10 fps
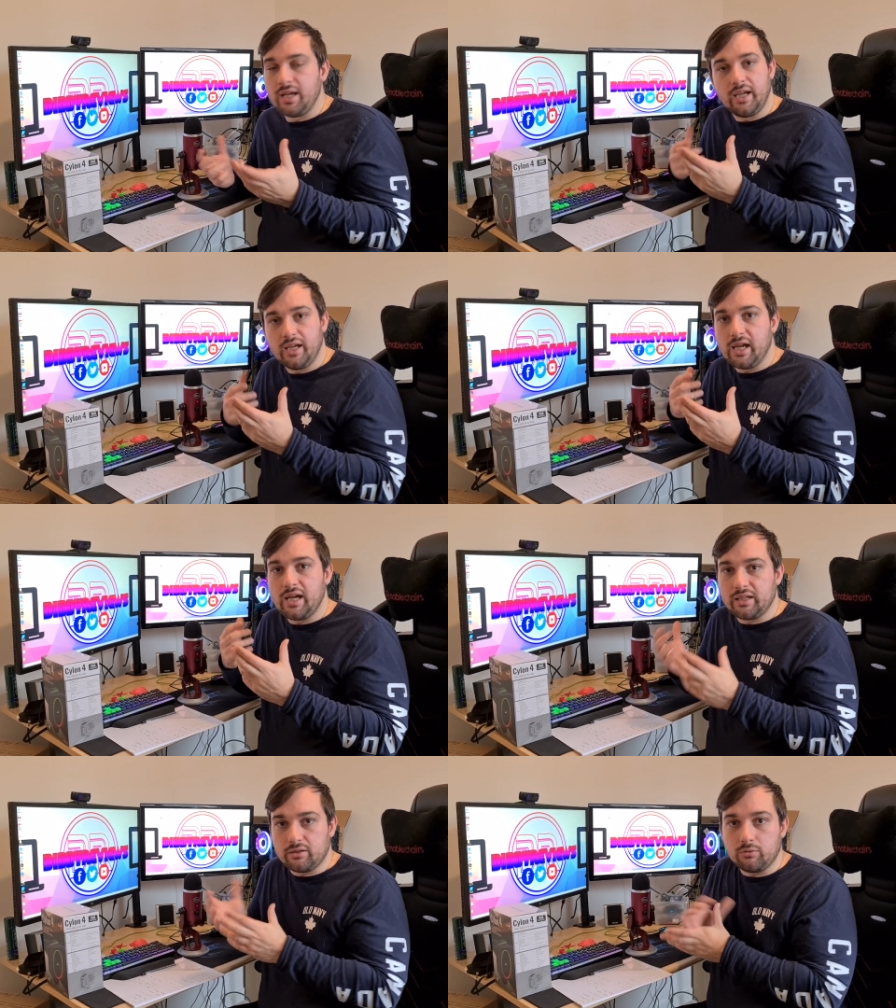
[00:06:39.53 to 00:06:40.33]
Uh,
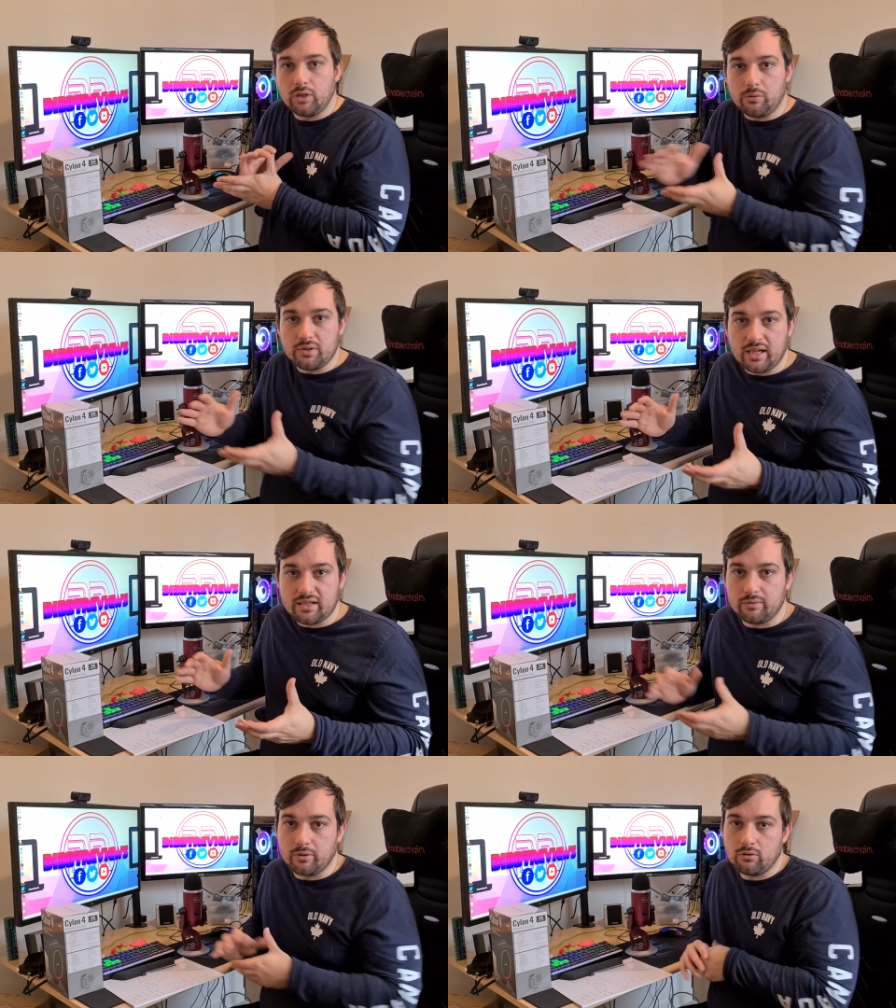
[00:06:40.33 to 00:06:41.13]
and I'll, I'll,
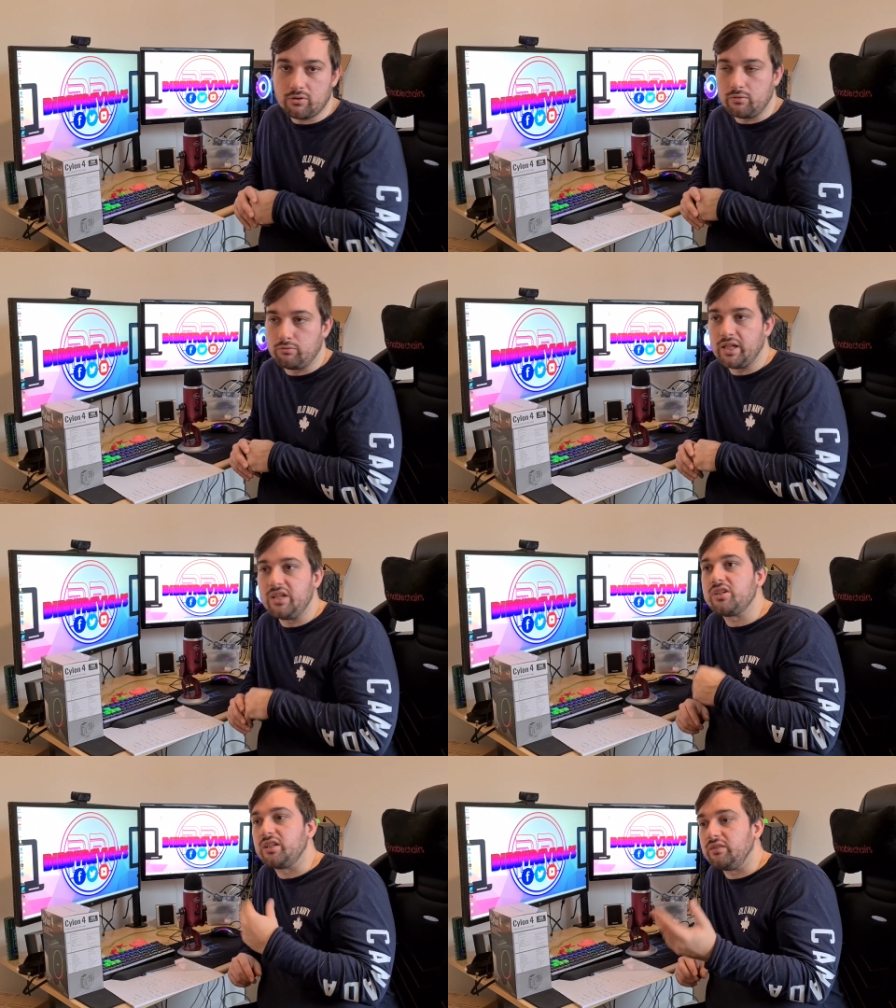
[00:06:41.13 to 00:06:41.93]
test them across a
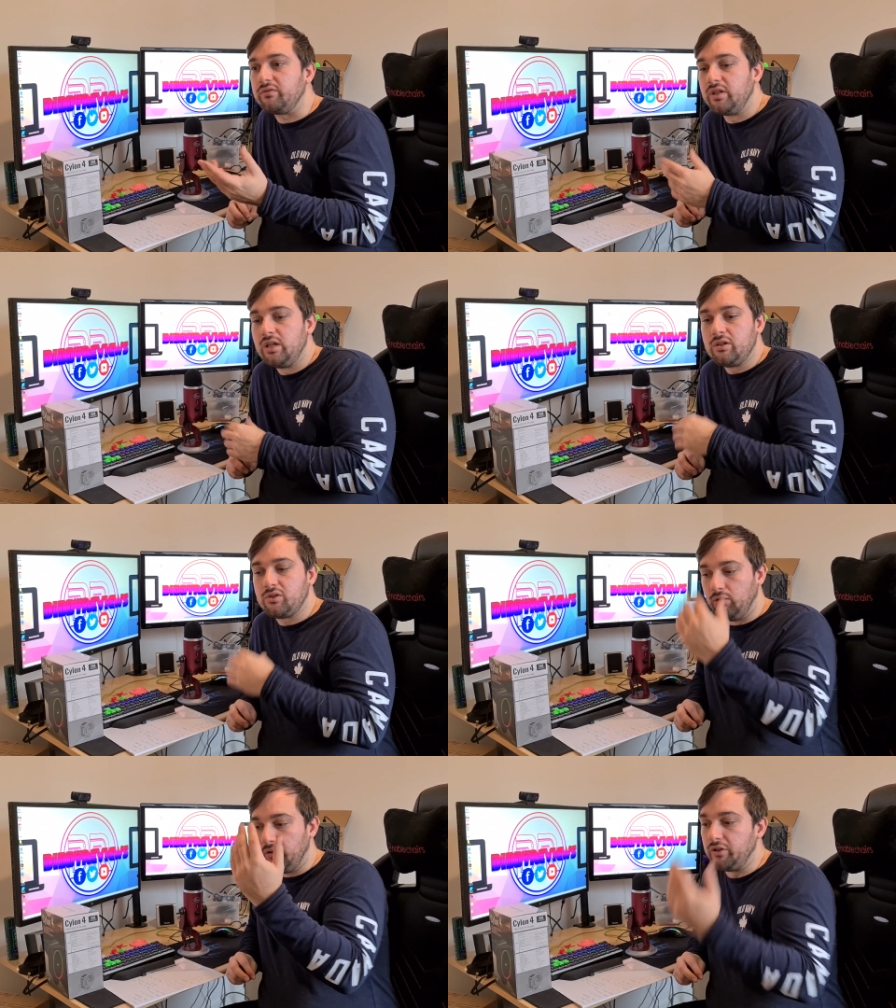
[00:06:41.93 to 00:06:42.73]
range and give
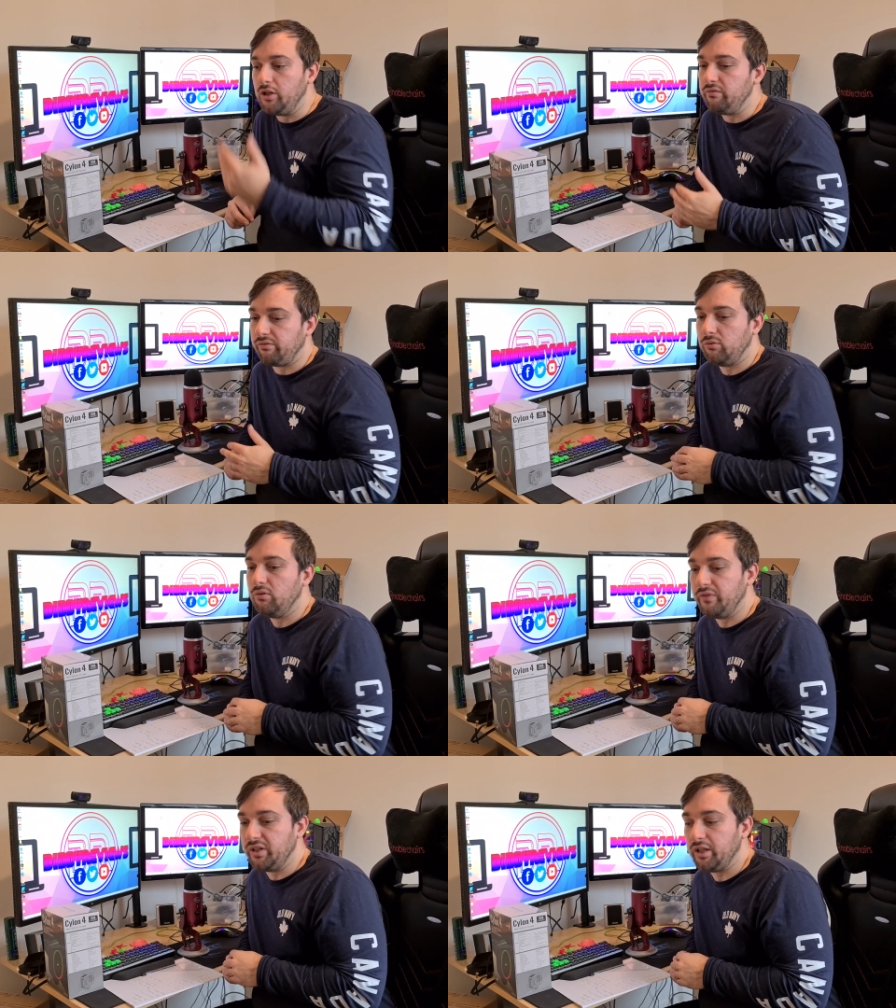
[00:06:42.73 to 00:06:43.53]
sort of an
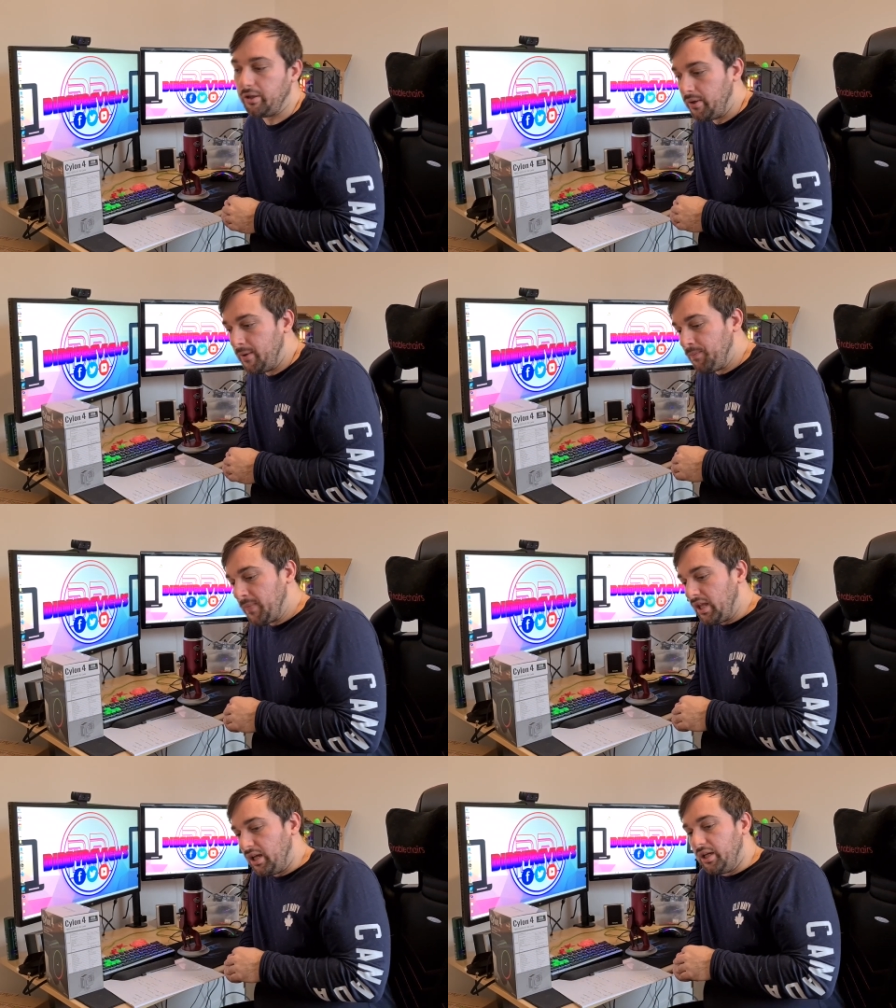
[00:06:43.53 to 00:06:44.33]
overall video
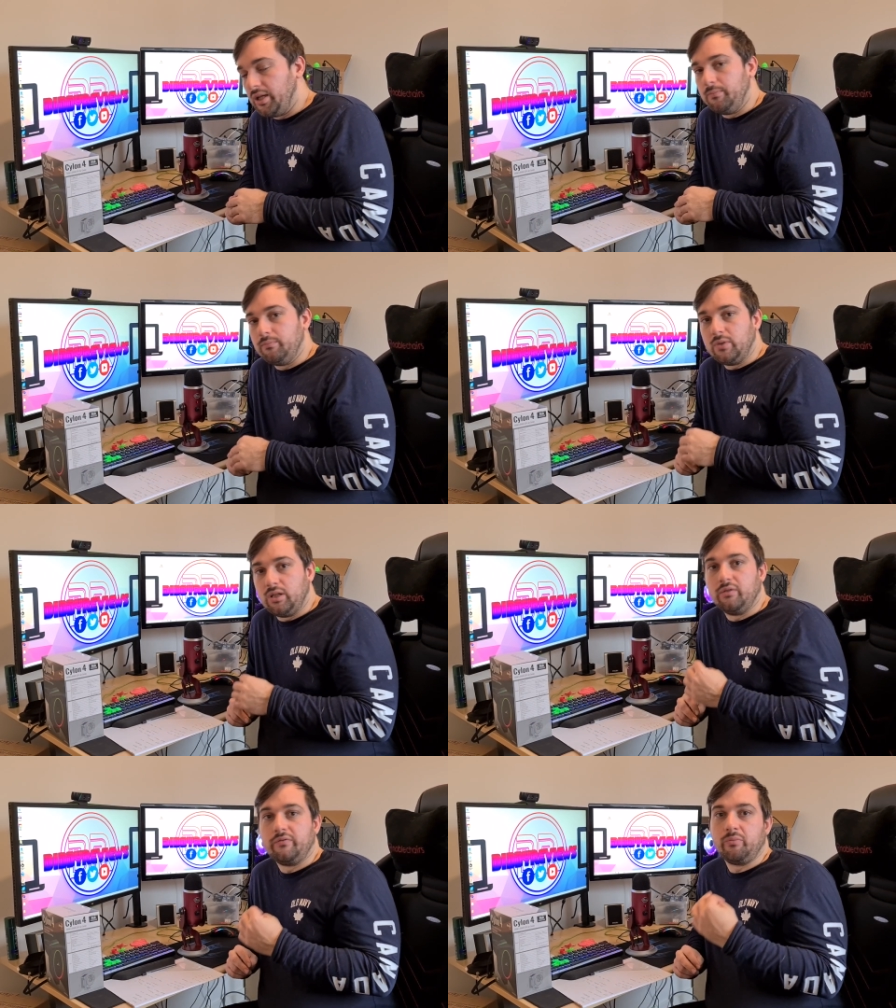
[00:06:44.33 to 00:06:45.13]
um,
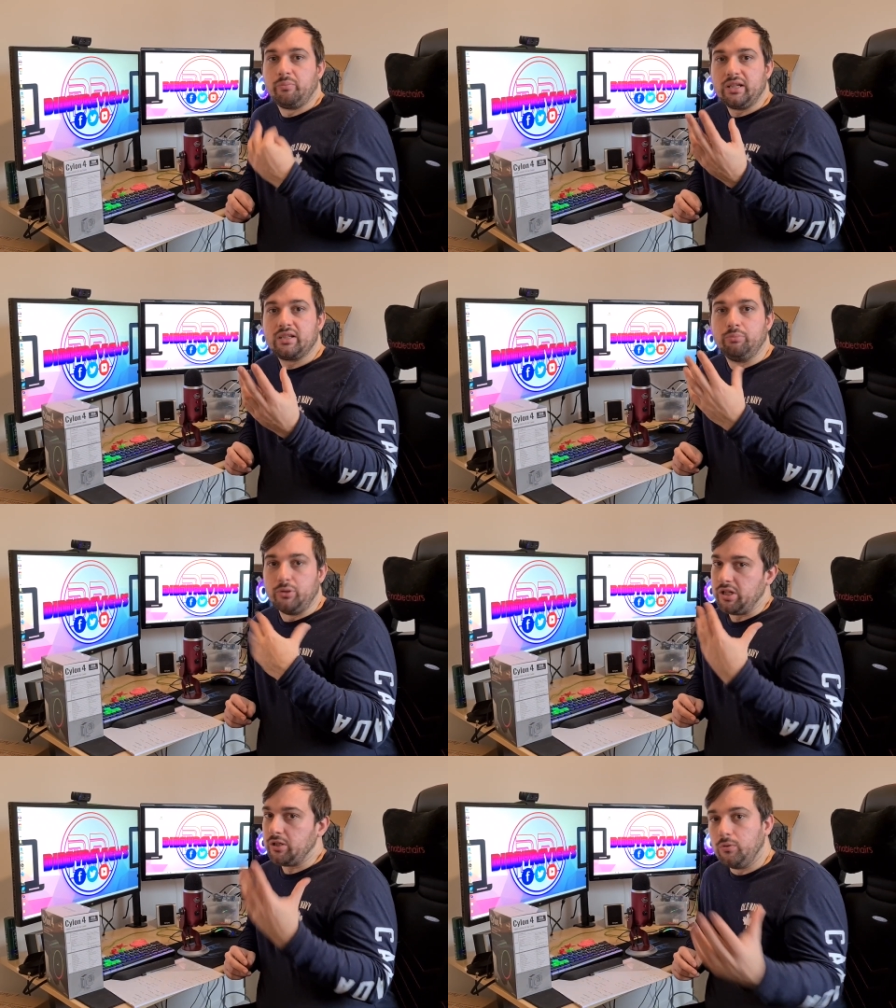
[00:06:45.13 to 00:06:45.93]
of the best
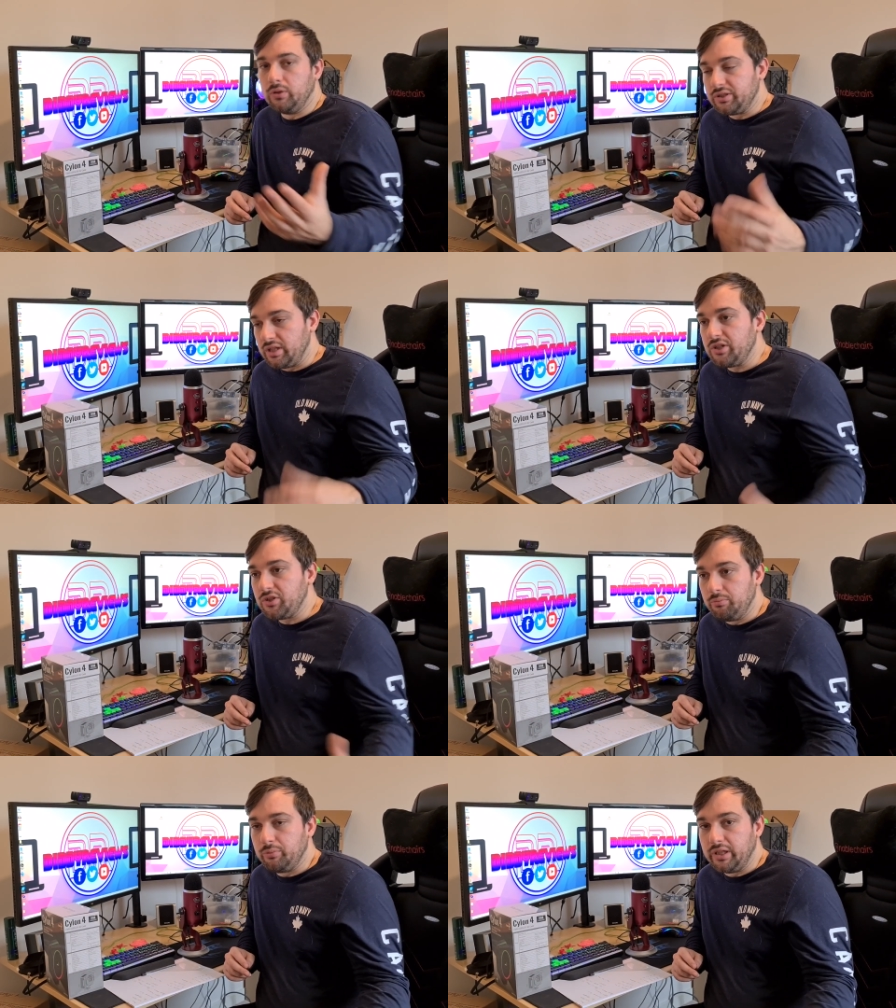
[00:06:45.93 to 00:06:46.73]
budget coolers at
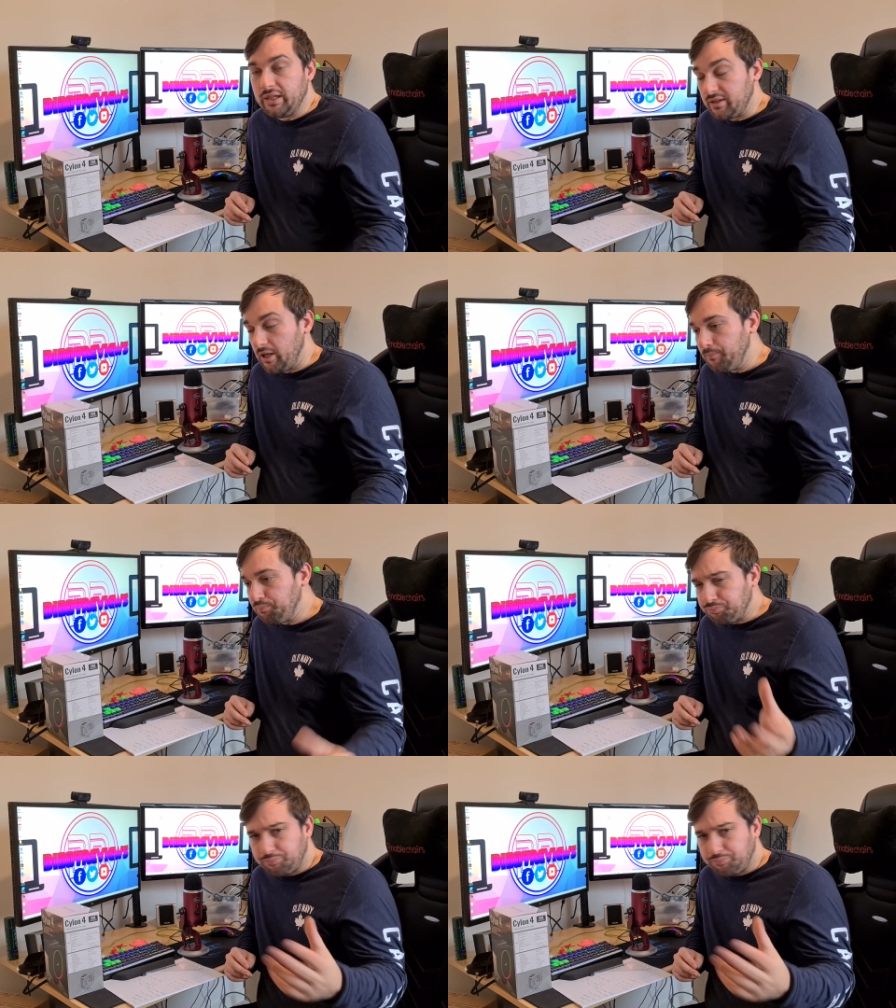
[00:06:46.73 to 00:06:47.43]
some point in time.